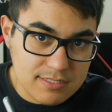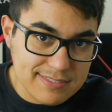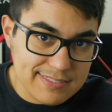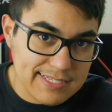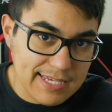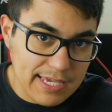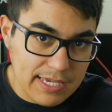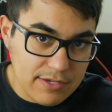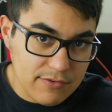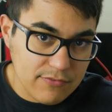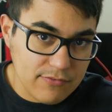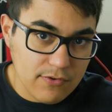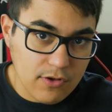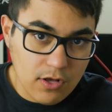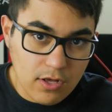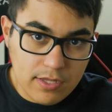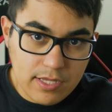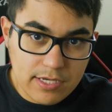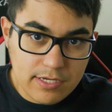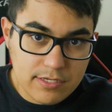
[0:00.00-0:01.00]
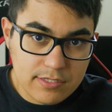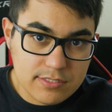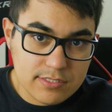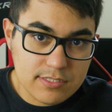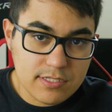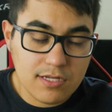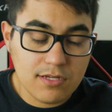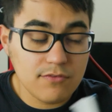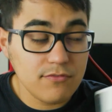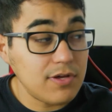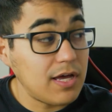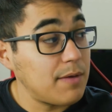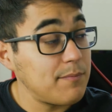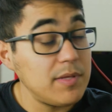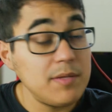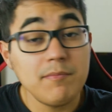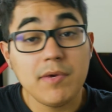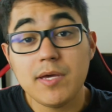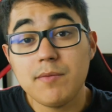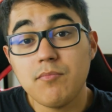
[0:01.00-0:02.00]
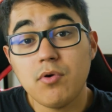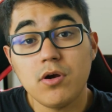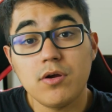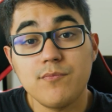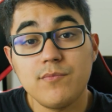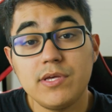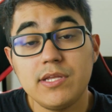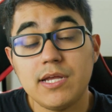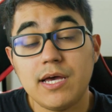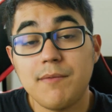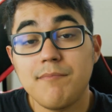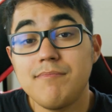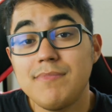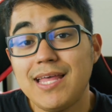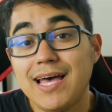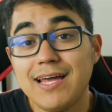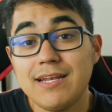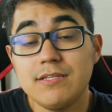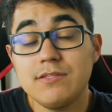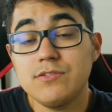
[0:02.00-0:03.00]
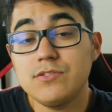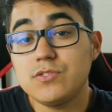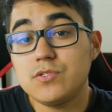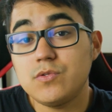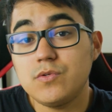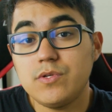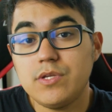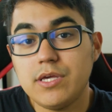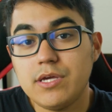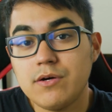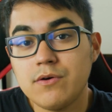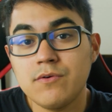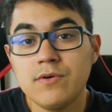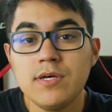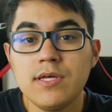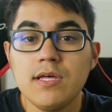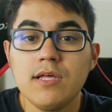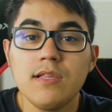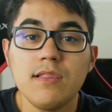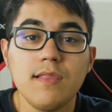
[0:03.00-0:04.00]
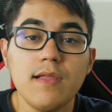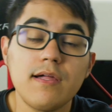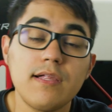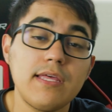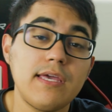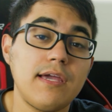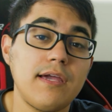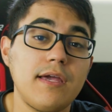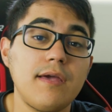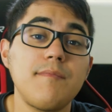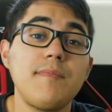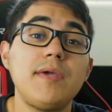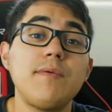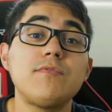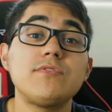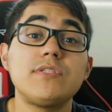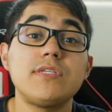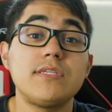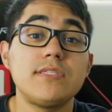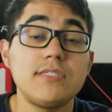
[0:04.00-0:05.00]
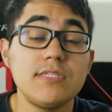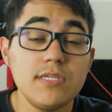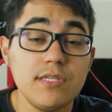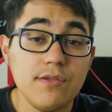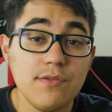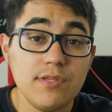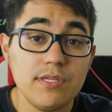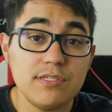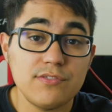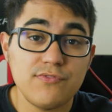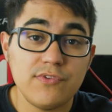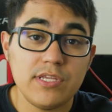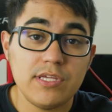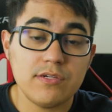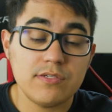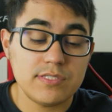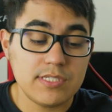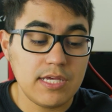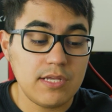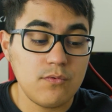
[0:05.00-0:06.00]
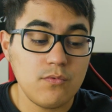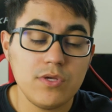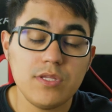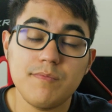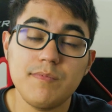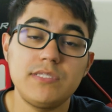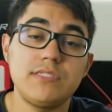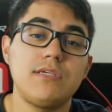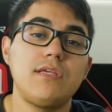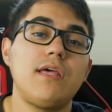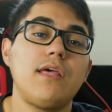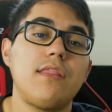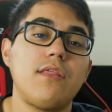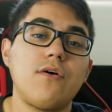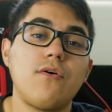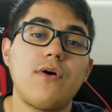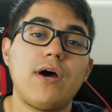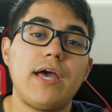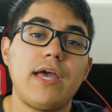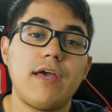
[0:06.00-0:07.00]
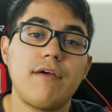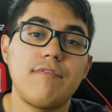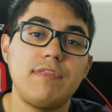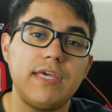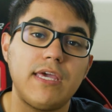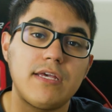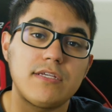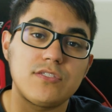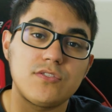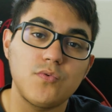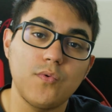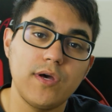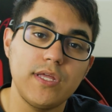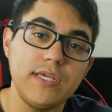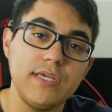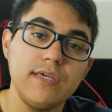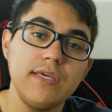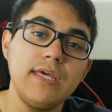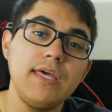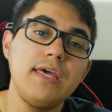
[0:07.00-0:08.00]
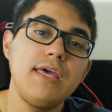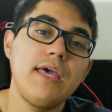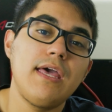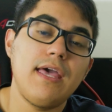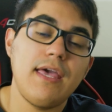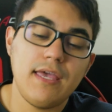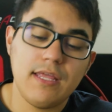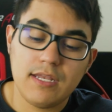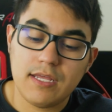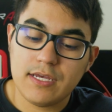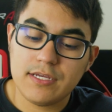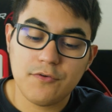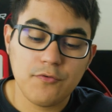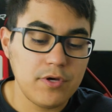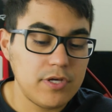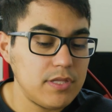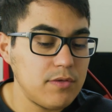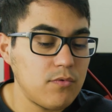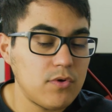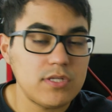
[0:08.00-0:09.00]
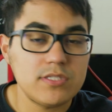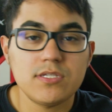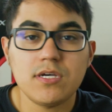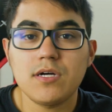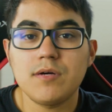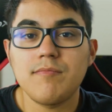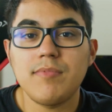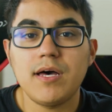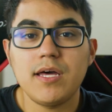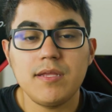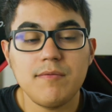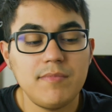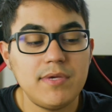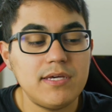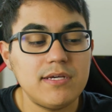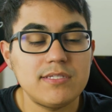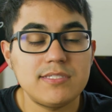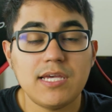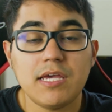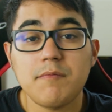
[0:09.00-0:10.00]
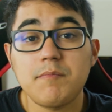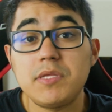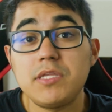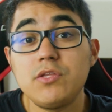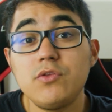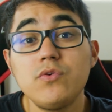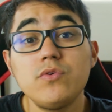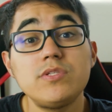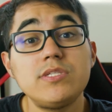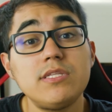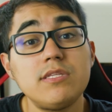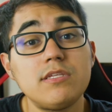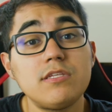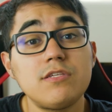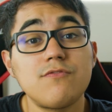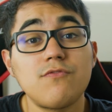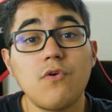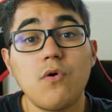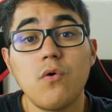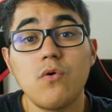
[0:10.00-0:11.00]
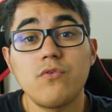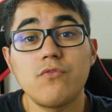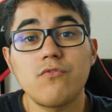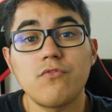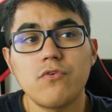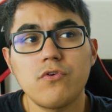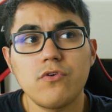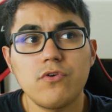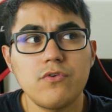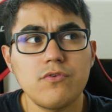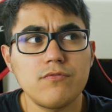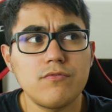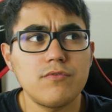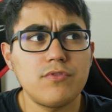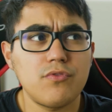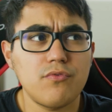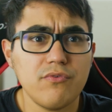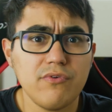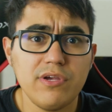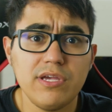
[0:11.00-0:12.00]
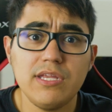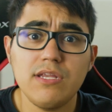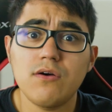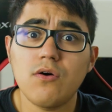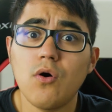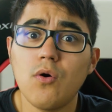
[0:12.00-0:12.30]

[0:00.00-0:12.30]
safe, all that good stuff. I'm in my apartment, I'm not in the studio. Luckily I am able to continue these videos, and with me today though I have the S20, and I quickly want to talk about it because I've been using this phone for 3